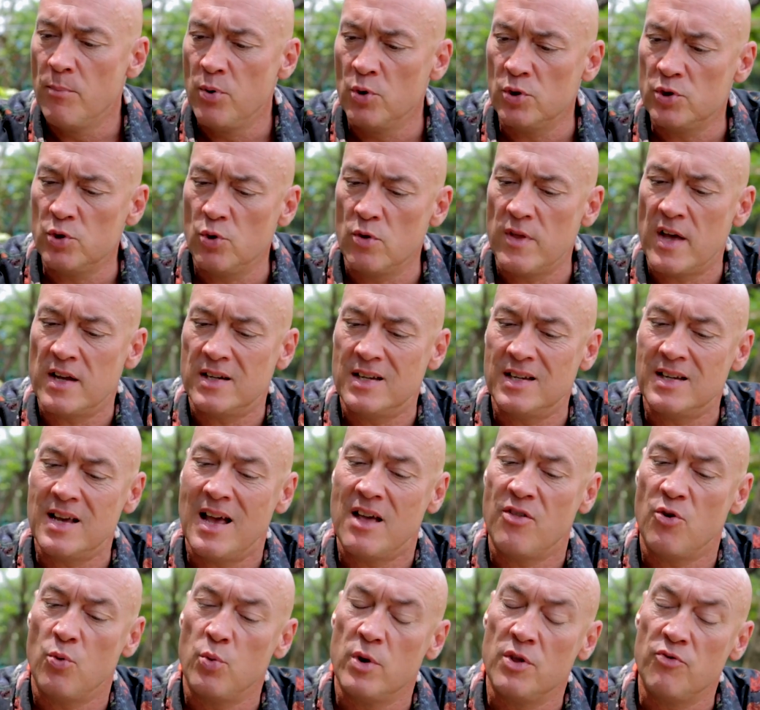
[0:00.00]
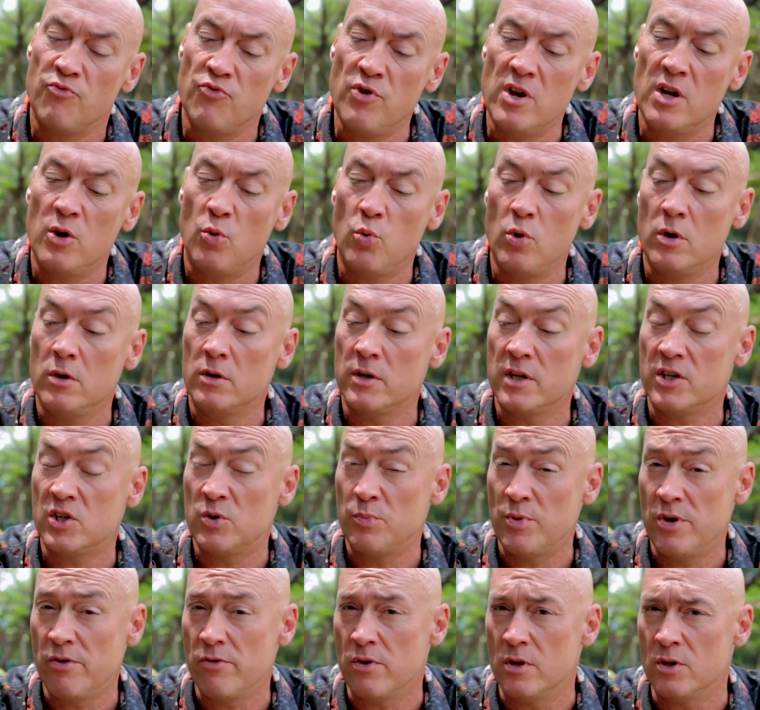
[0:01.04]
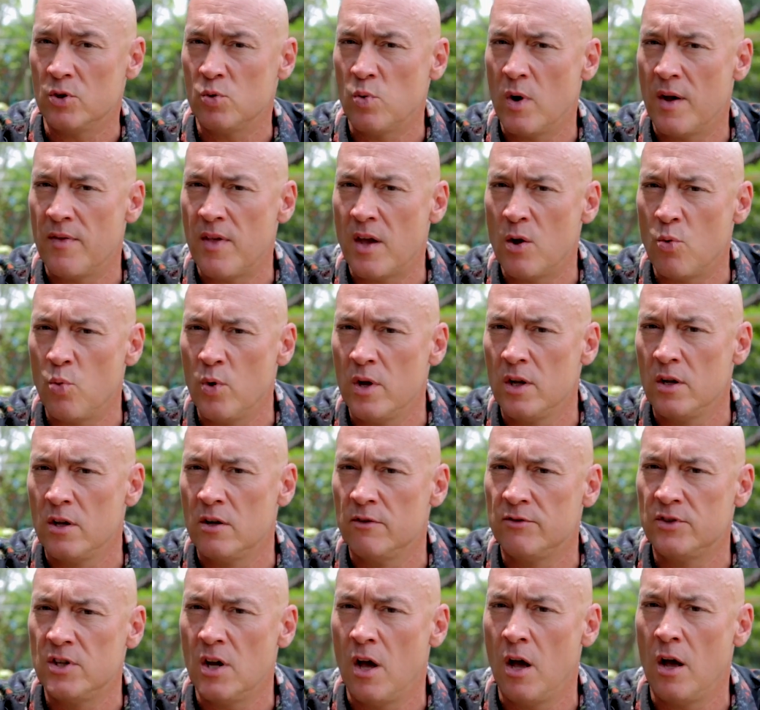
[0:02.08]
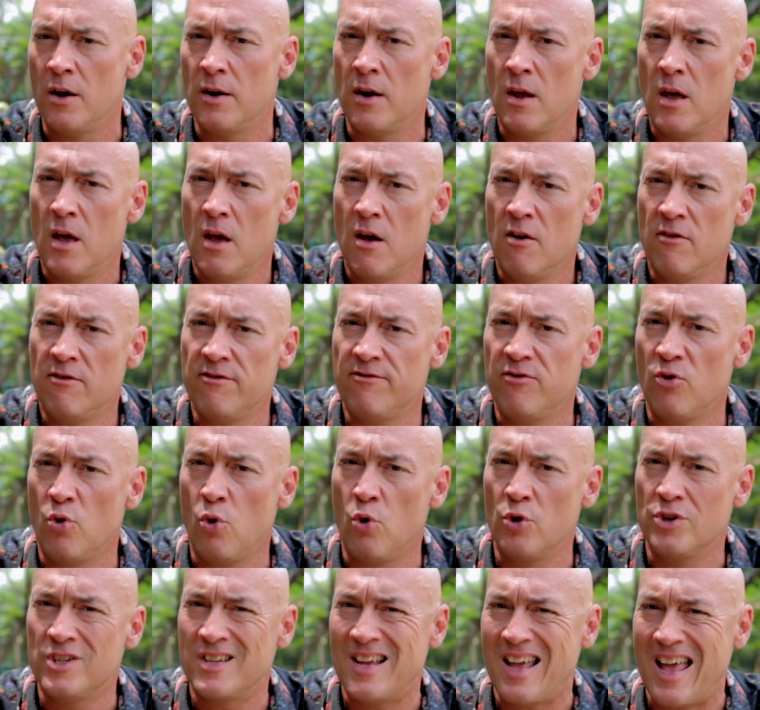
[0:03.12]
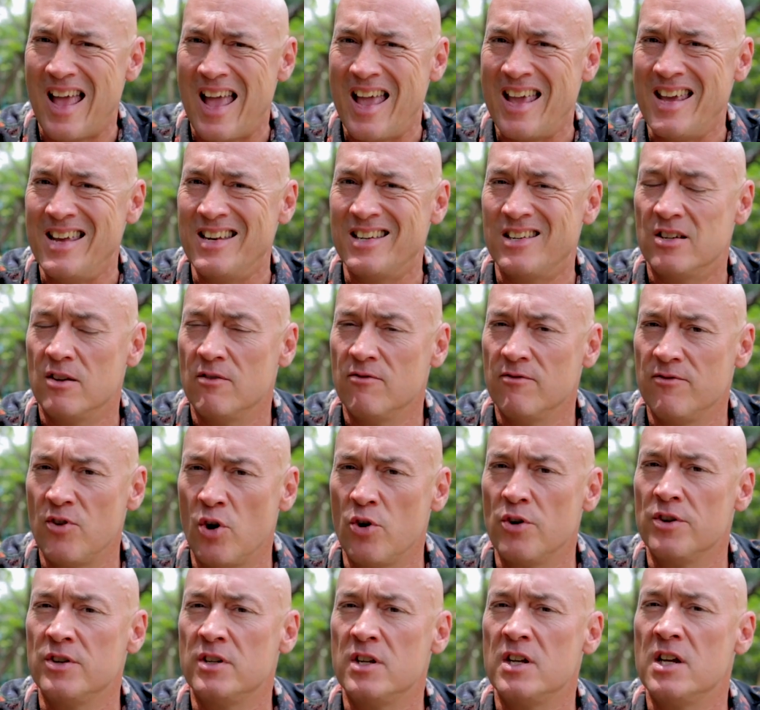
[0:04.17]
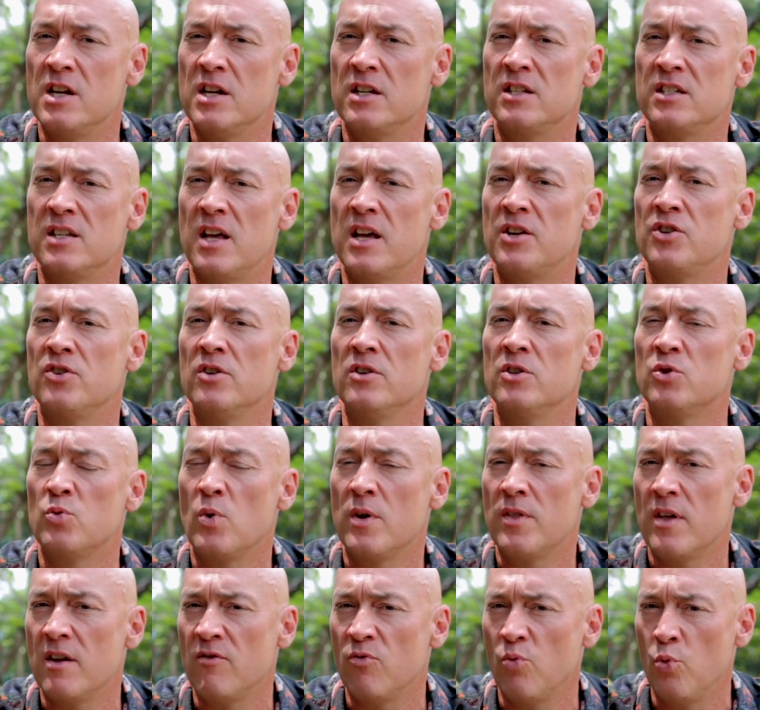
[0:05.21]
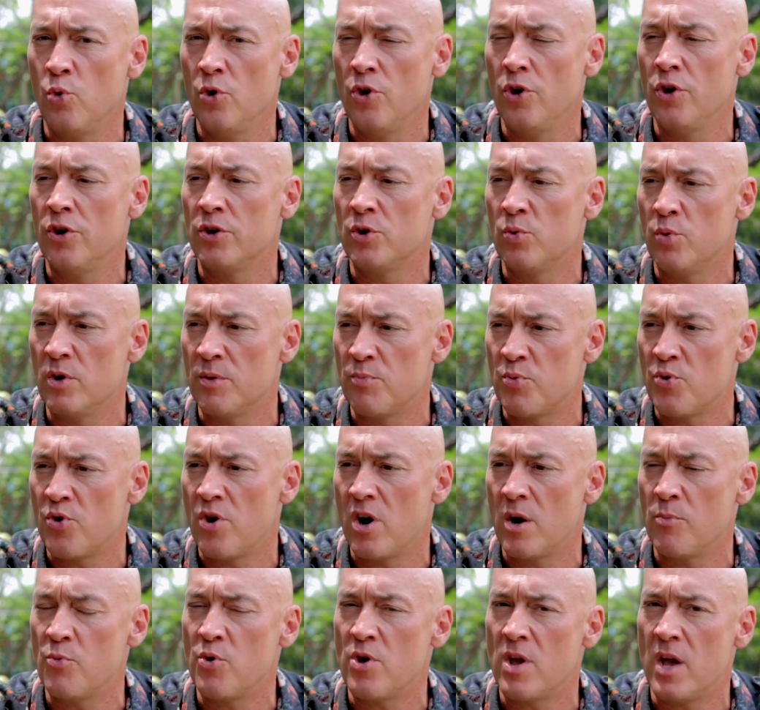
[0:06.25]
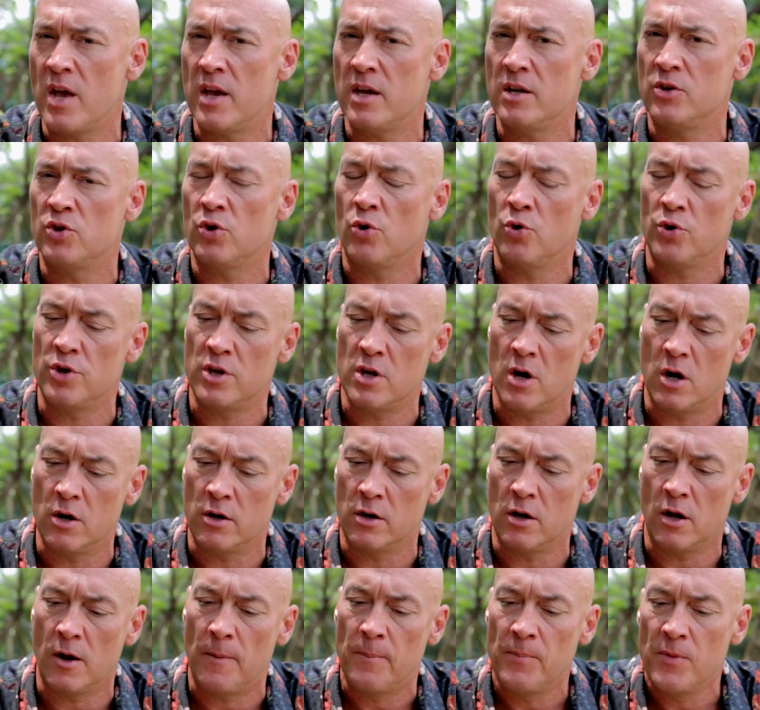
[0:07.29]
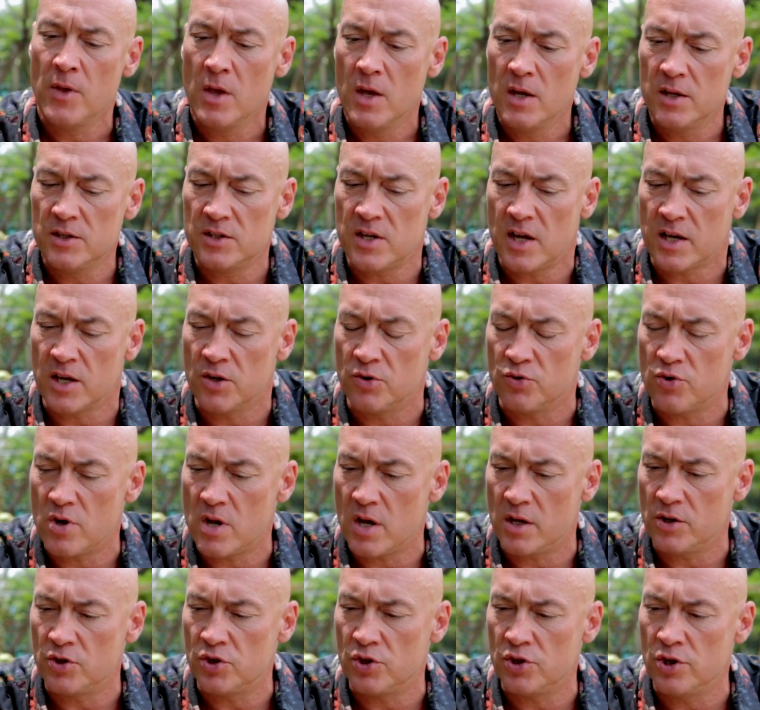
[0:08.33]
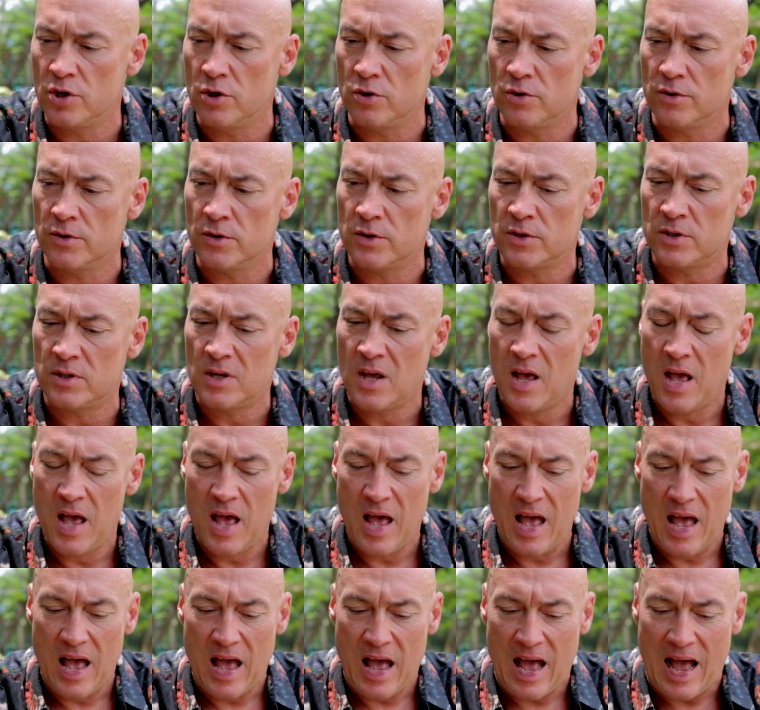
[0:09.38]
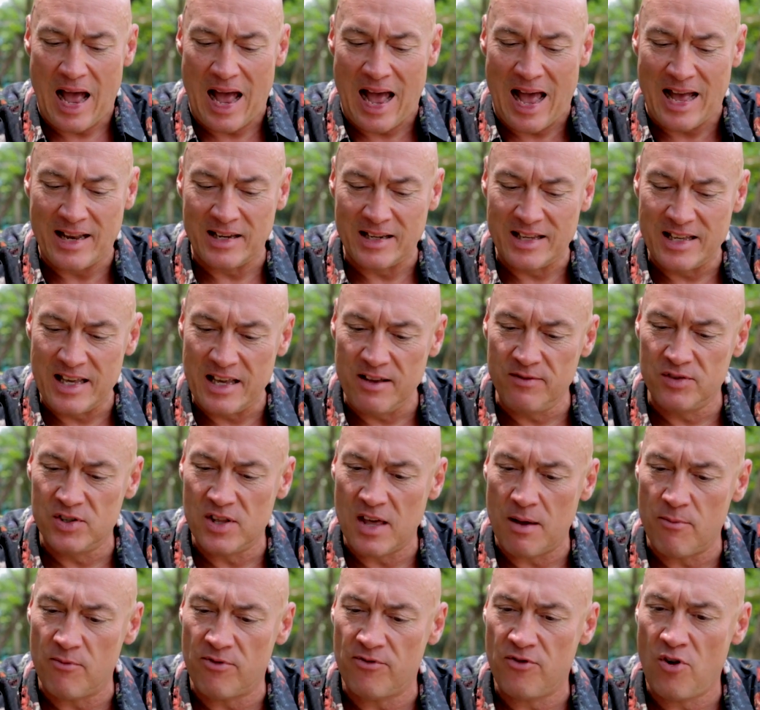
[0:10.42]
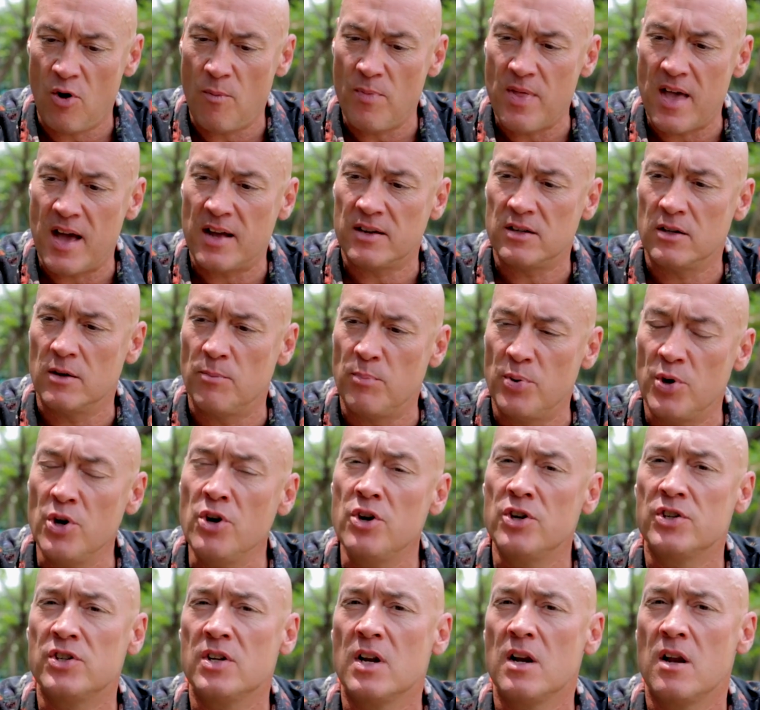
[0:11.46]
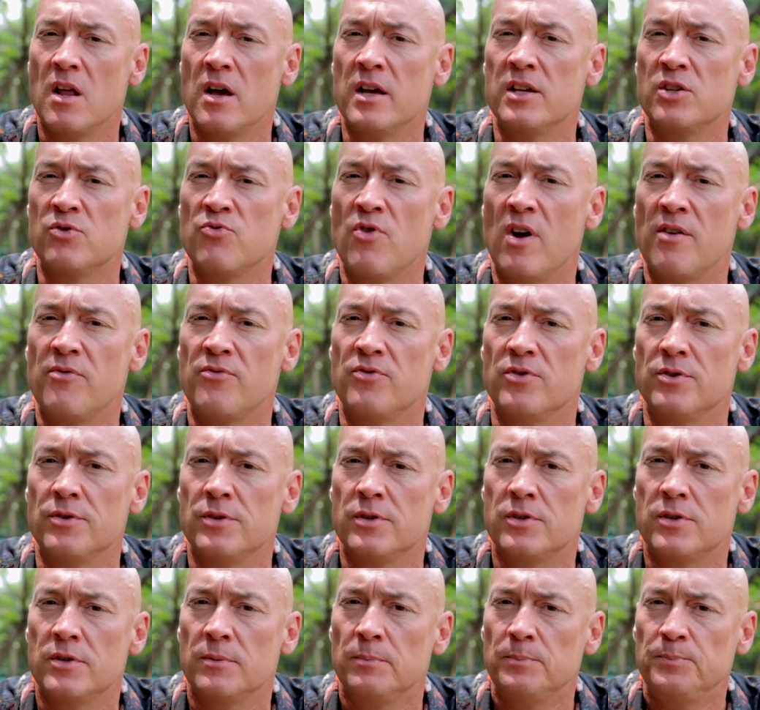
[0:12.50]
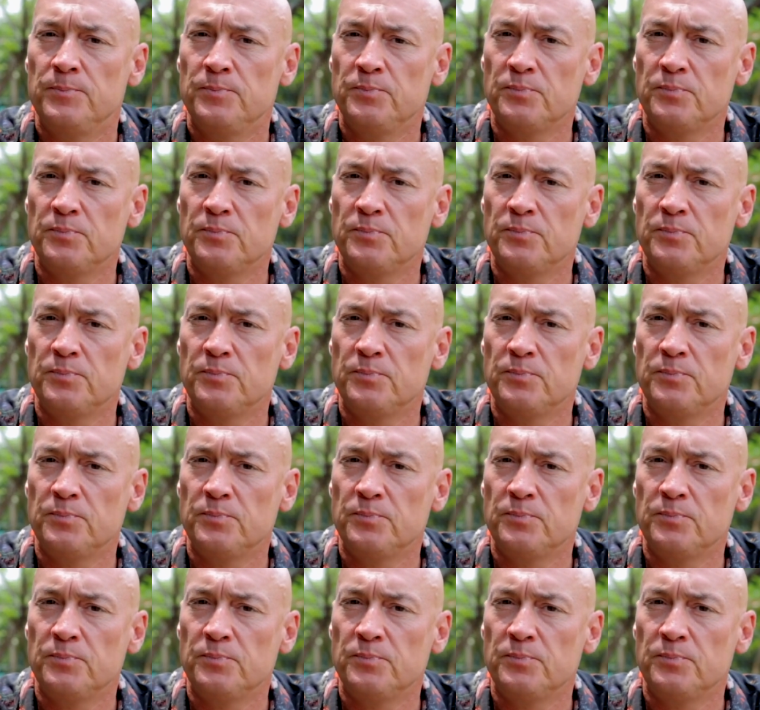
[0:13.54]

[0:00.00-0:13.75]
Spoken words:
Puts all that together with real world experience where they will have done 4 to 8 volunteer sessions where they've worked with primary age or younger secondary age students, and gives them from that a personalised reference.